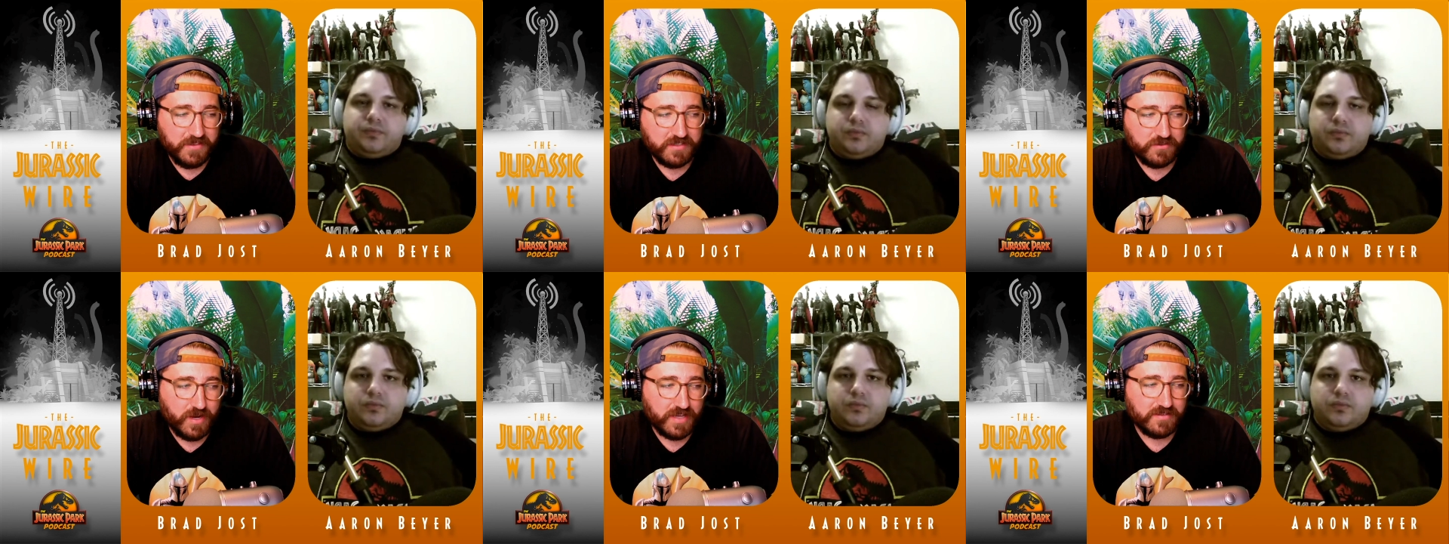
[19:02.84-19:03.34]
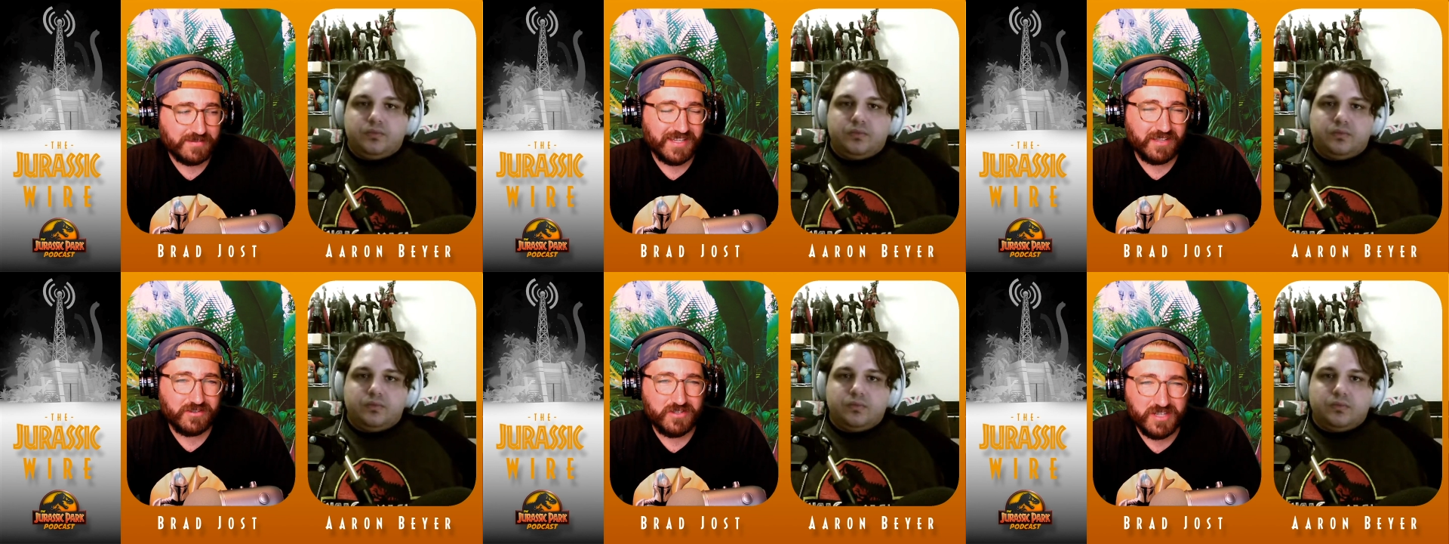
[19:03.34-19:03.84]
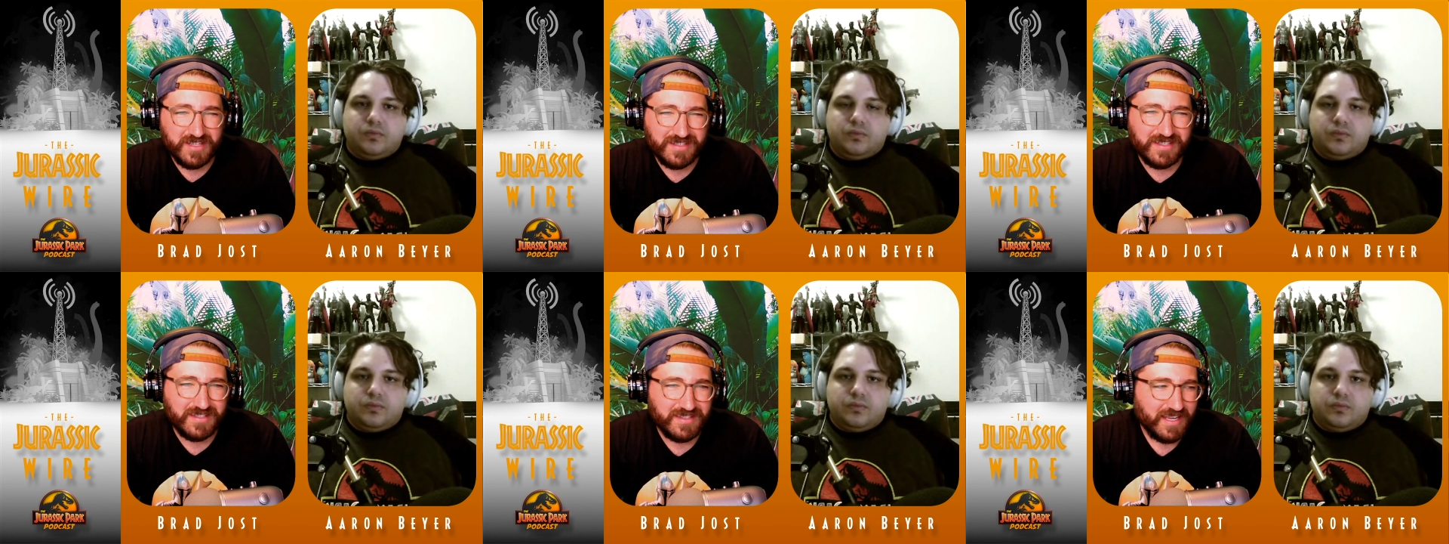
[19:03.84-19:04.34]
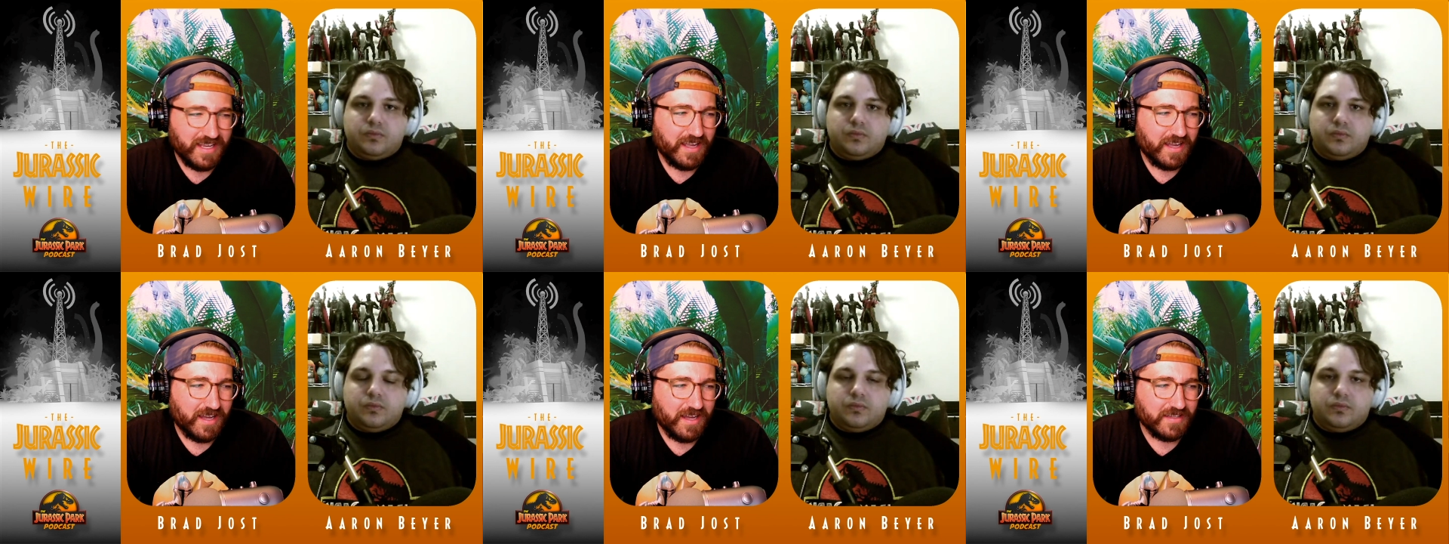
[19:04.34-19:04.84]
Speaker 1: This Jurassic scale is just a,
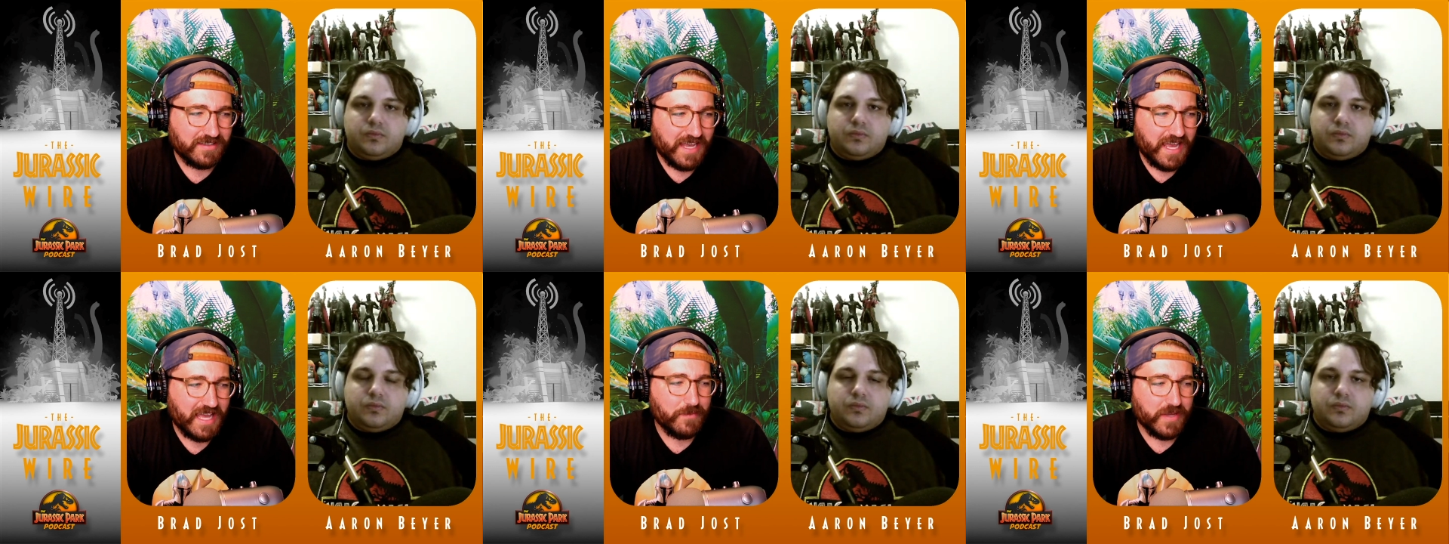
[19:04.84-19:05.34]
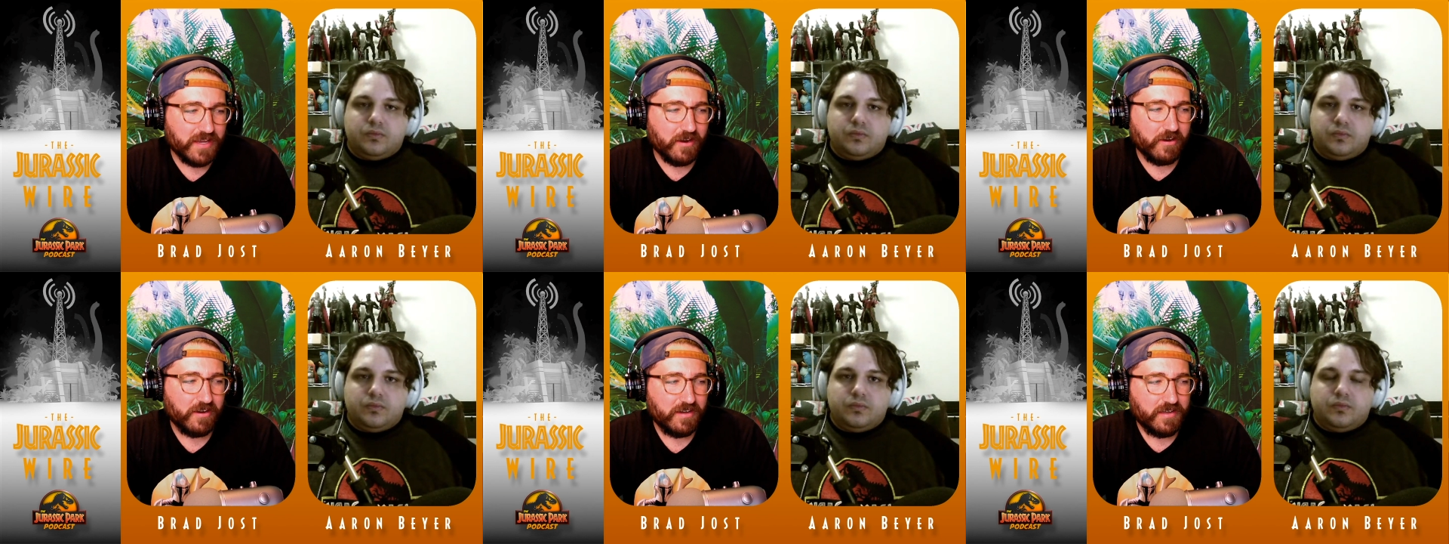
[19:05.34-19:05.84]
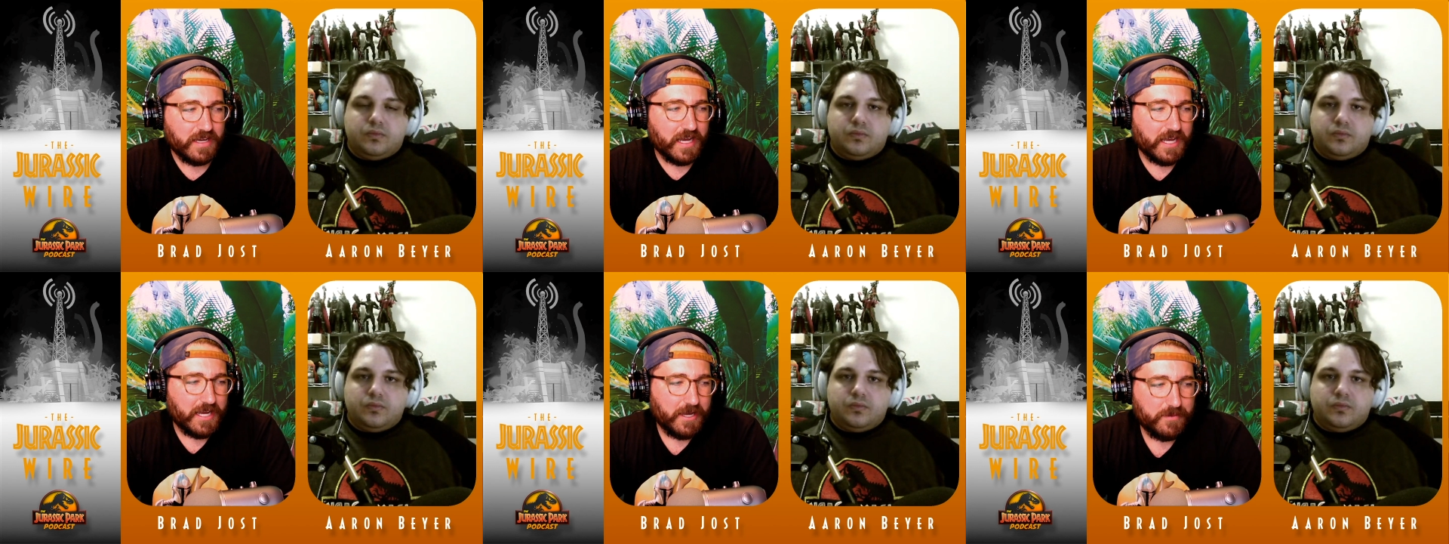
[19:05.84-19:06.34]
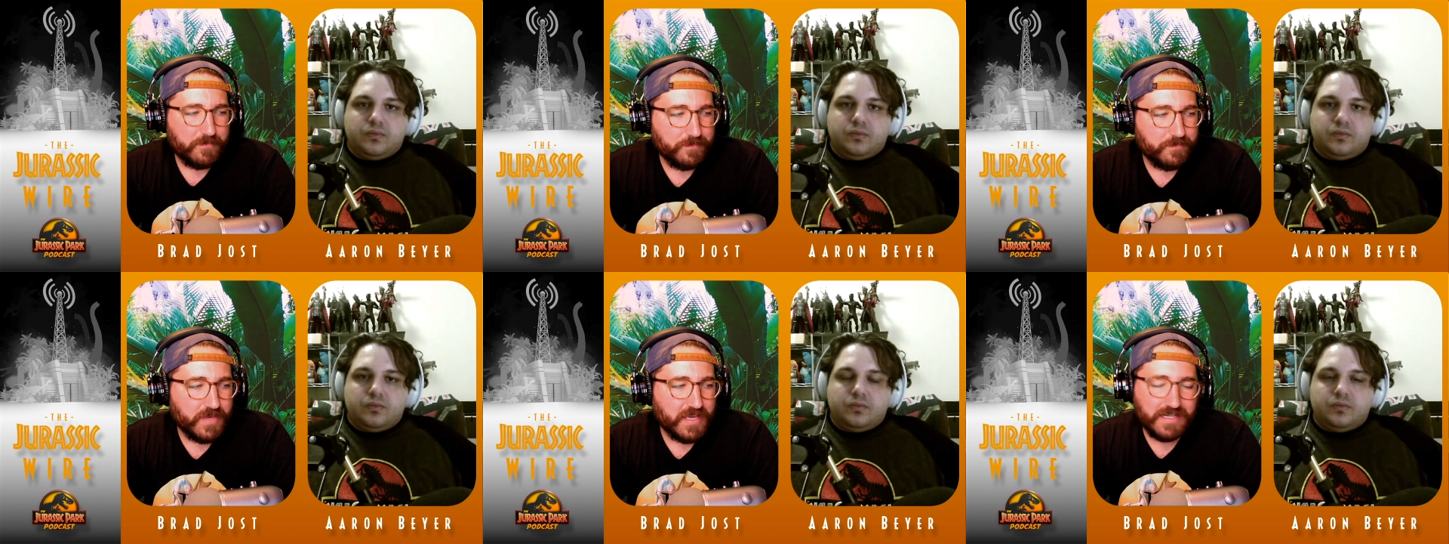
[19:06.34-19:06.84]
a tad bigger.
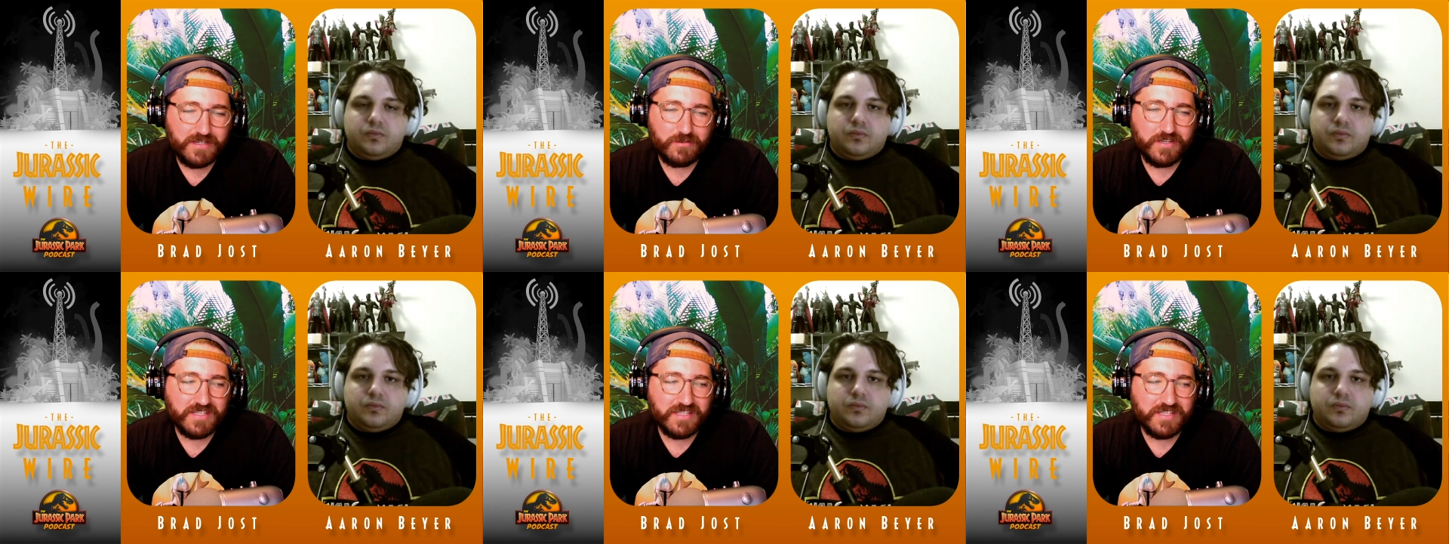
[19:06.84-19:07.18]
Um, and I don't